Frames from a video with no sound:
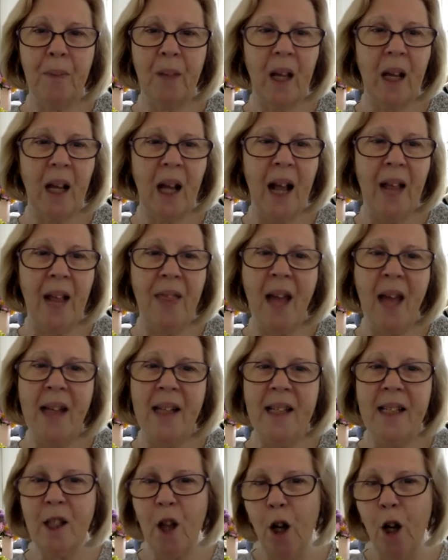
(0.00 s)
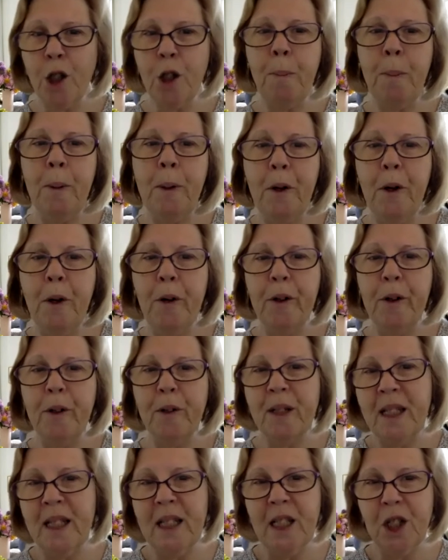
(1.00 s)
and that is
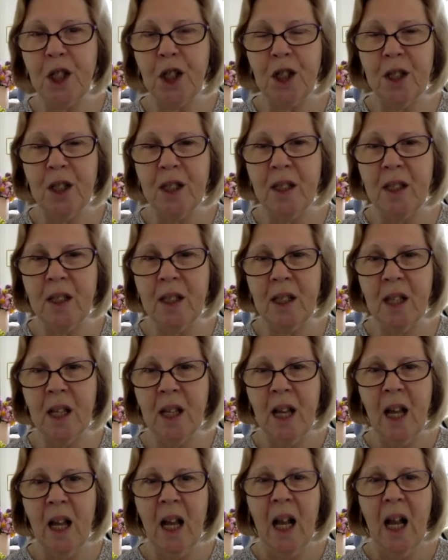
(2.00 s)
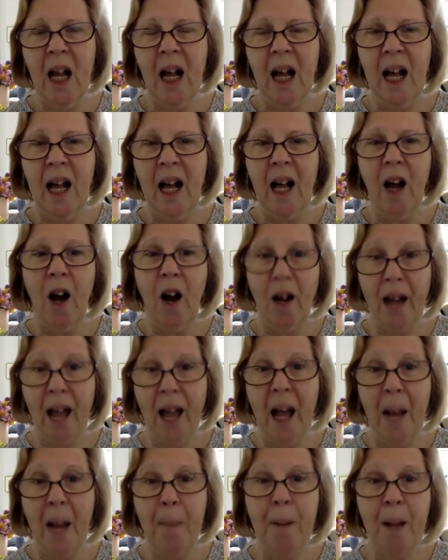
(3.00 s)
entrepreneurial teachers on
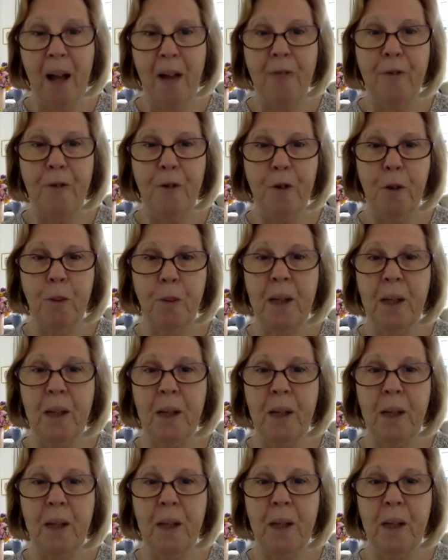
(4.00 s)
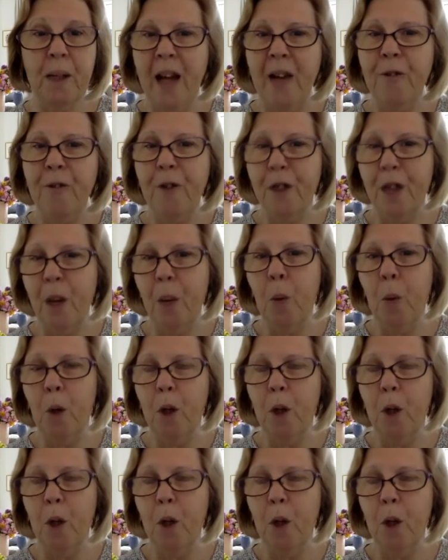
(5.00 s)
our platform get paid for their work